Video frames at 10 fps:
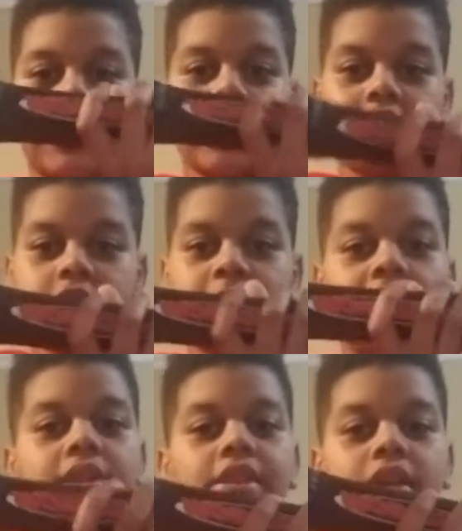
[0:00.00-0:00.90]
this,
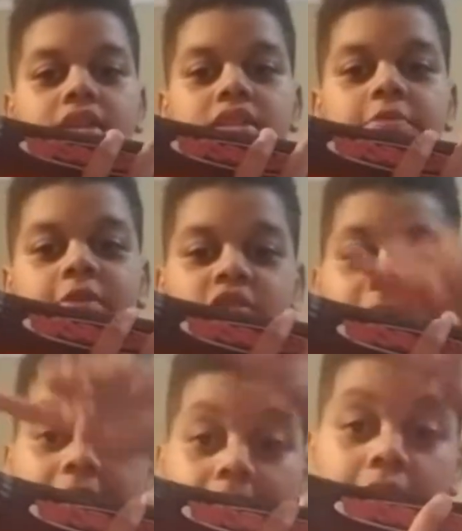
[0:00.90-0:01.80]
but this is supposed to
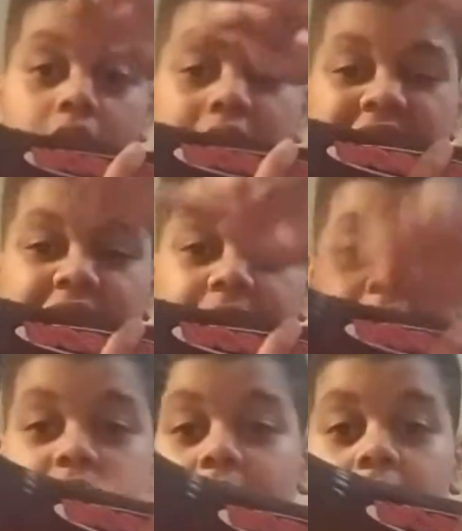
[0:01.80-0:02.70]
be up here, and this is
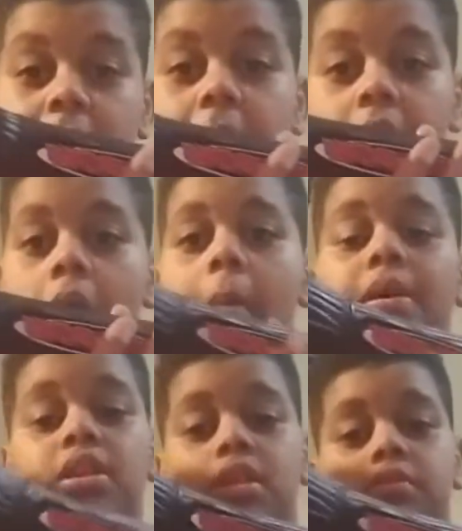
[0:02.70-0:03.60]
supposed to be here,
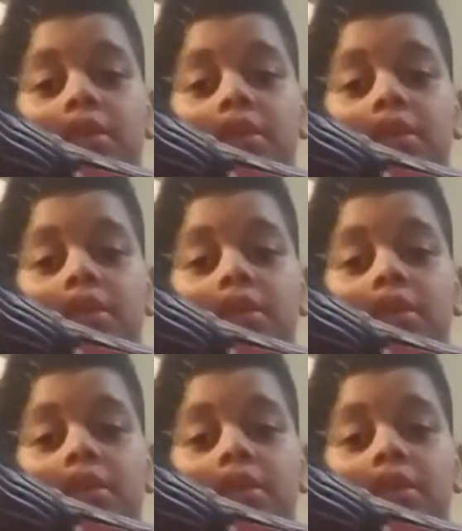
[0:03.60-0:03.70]
but it doesn't